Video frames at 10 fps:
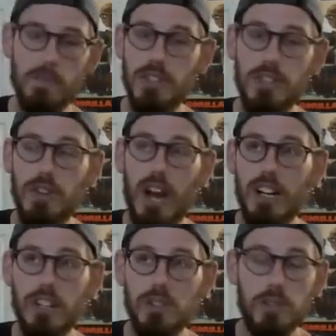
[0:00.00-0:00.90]
You're not
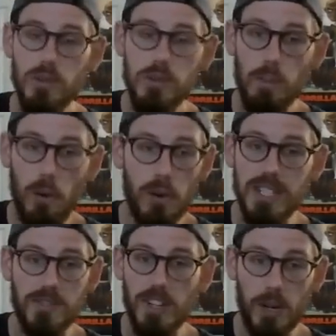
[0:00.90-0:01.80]
going to lose points
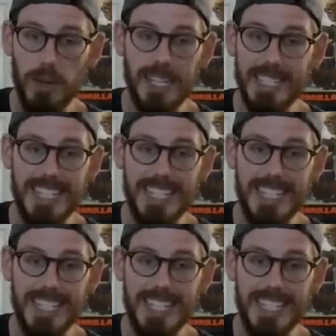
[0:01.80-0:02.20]
for going into